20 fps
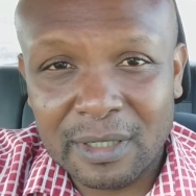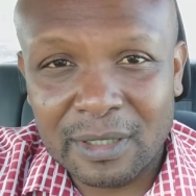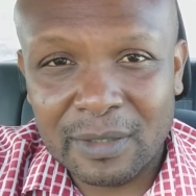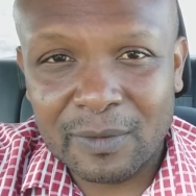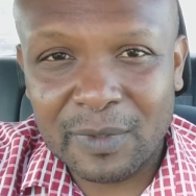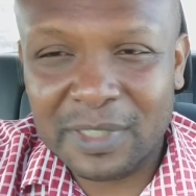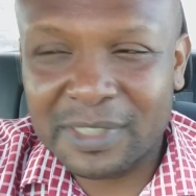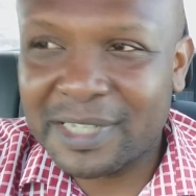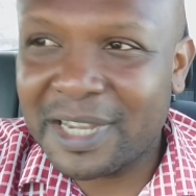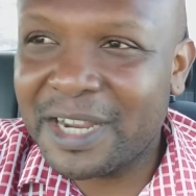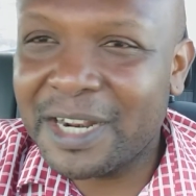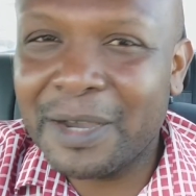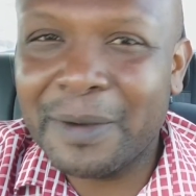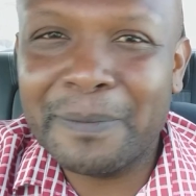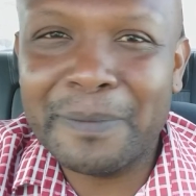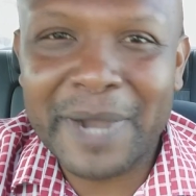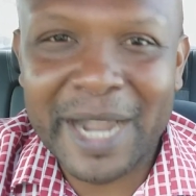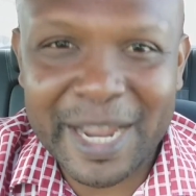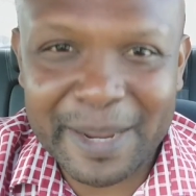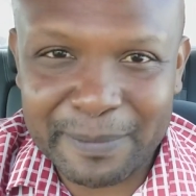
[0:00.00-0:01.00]
was kind of
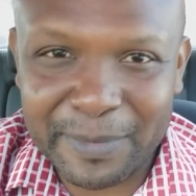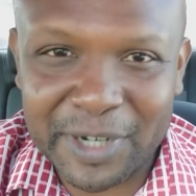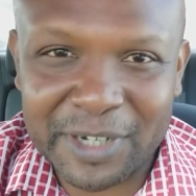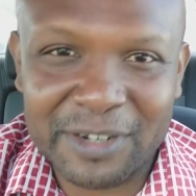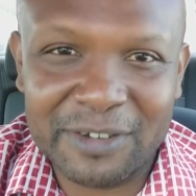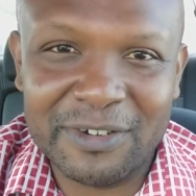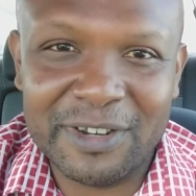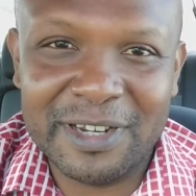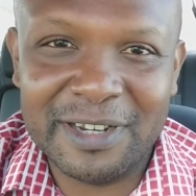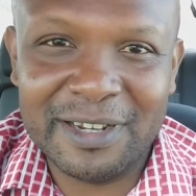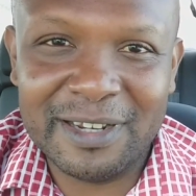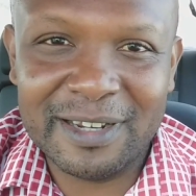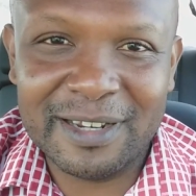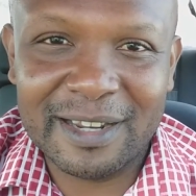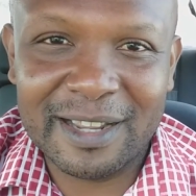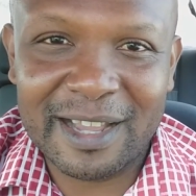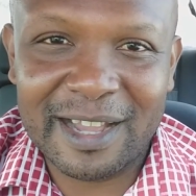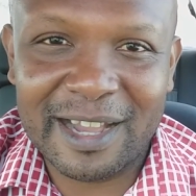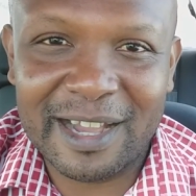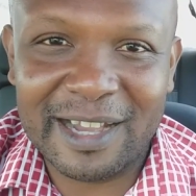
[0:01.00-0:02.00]
mind-bothering
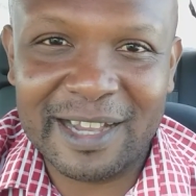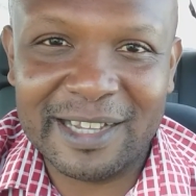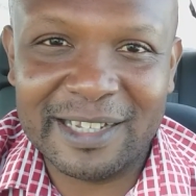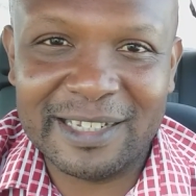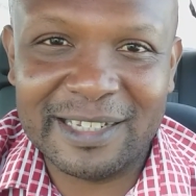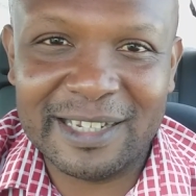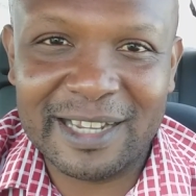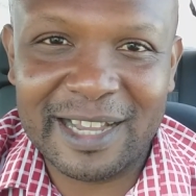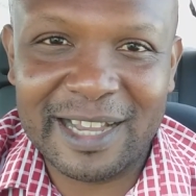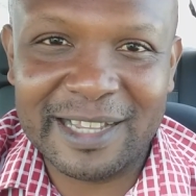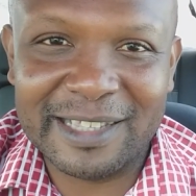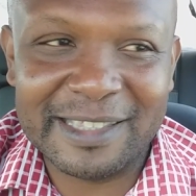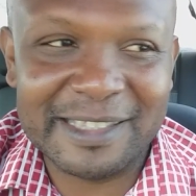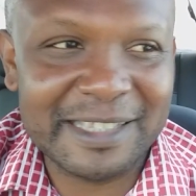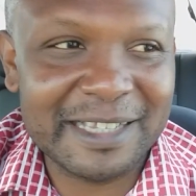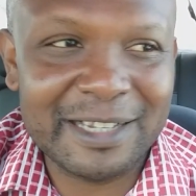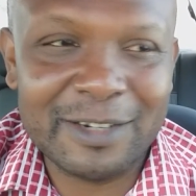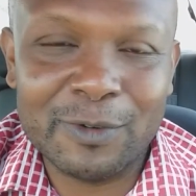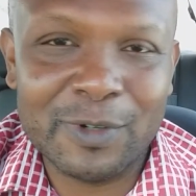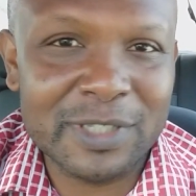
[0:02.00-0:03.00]
and I'd
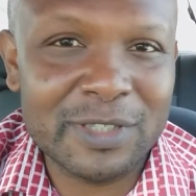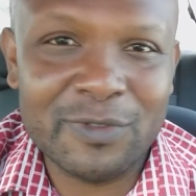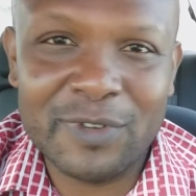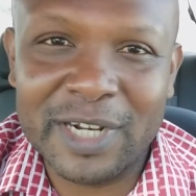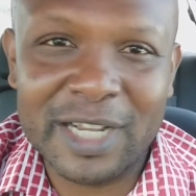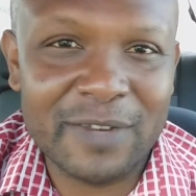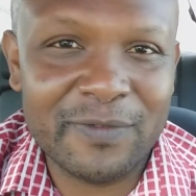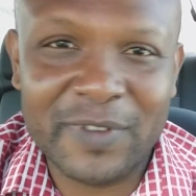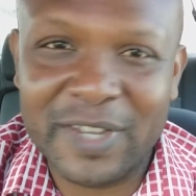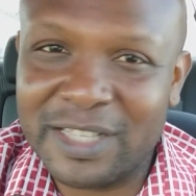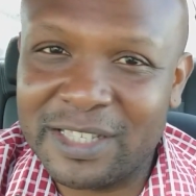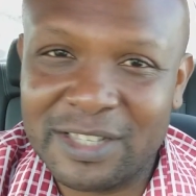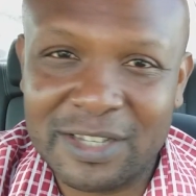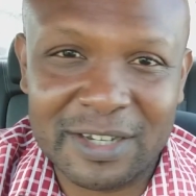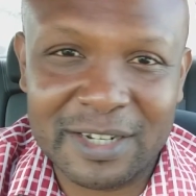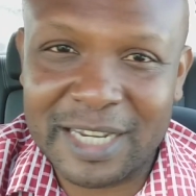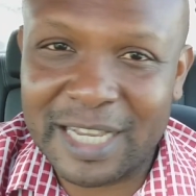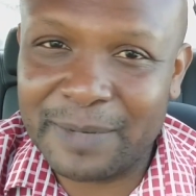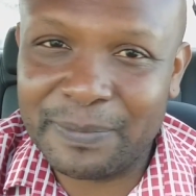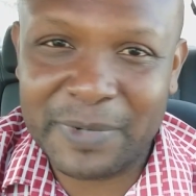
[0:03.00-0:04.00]
say I wasn't gonna adventure
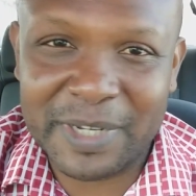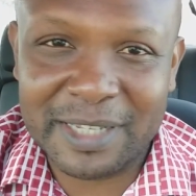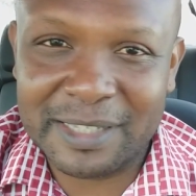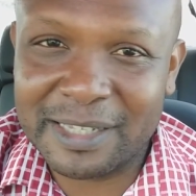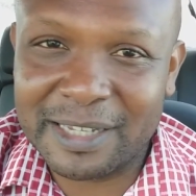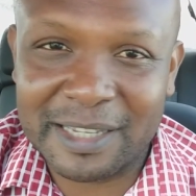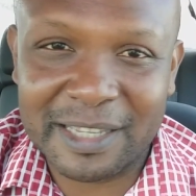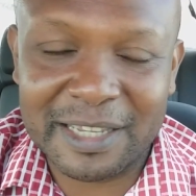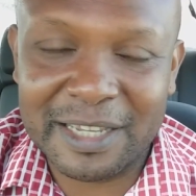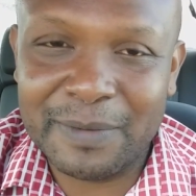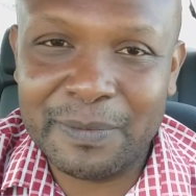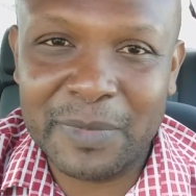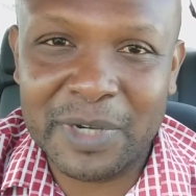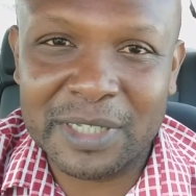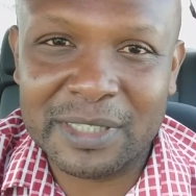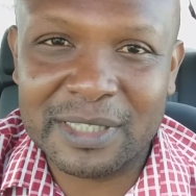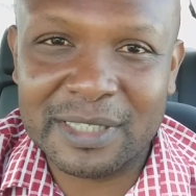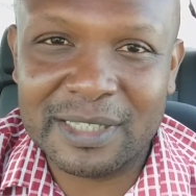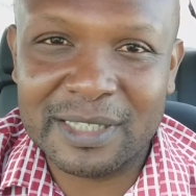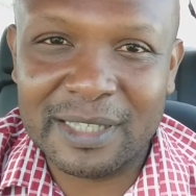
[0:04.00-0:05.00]
in that place again
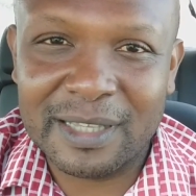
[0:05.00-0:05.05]
but